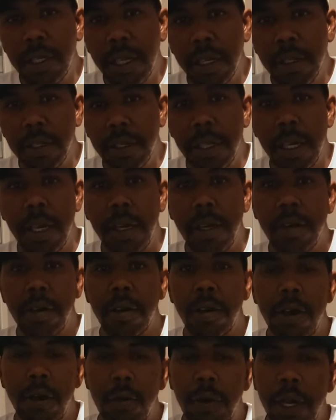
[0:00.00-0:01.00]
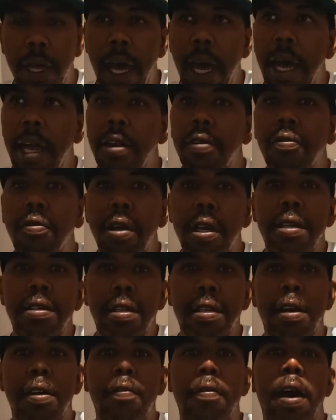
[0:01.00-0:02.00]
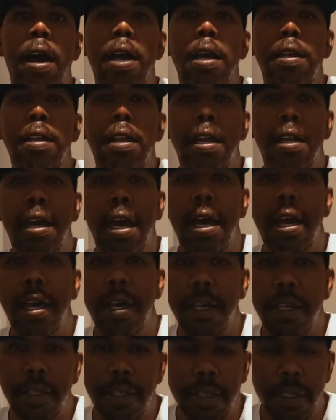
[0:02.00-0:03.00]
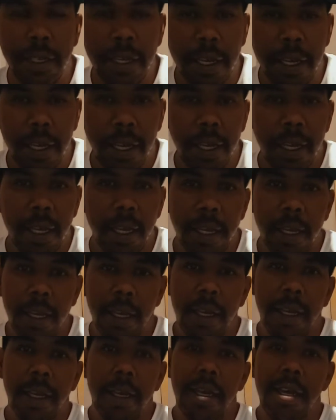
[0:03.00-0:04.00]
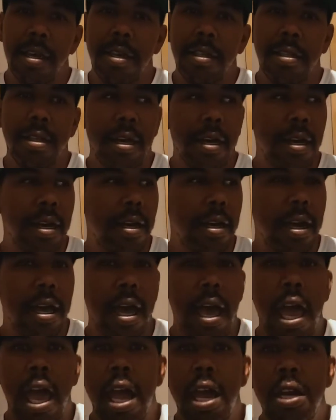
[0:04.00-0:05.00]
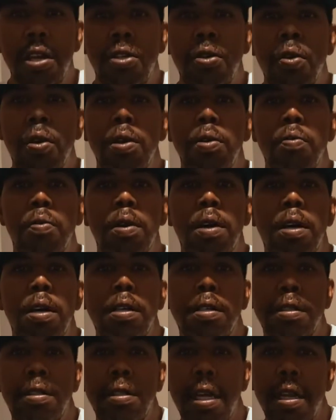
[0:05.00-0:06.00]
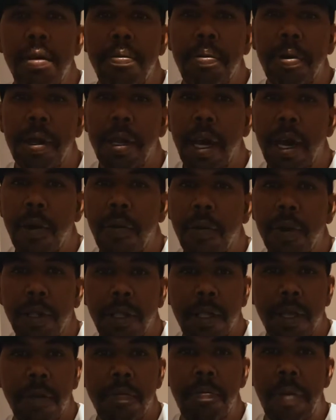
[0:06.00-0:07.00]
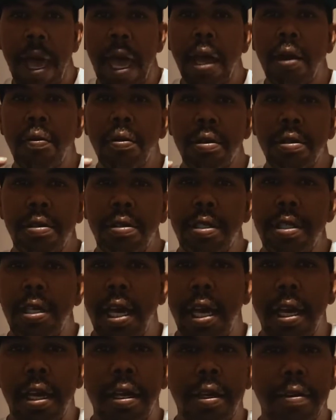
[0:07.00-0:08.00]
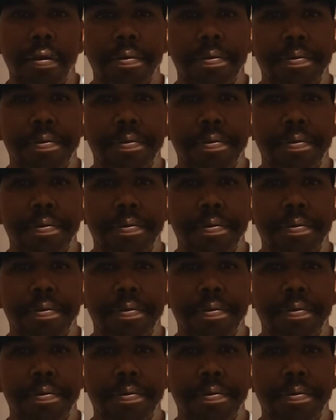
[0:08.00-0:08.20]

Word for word: still sell? Or would it have the resale value that it has? The Air Jordan ones that he put out with the backwards check.